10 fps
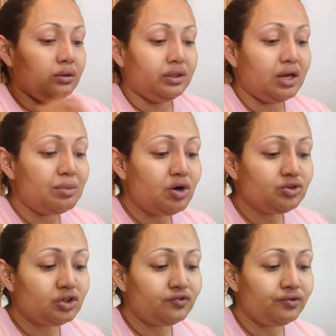The amount
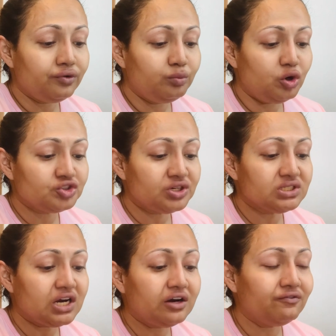of moisturizer
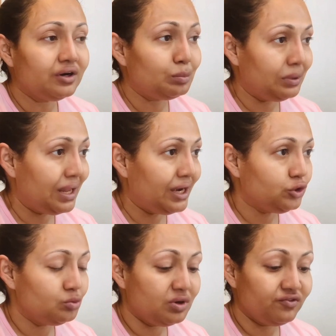I have applied
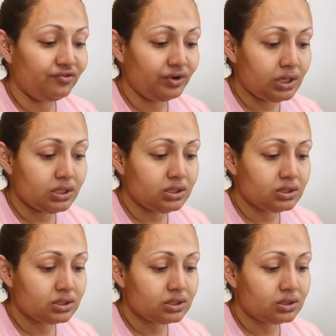on my
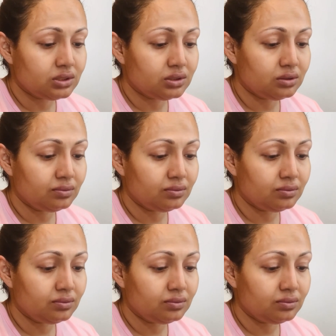face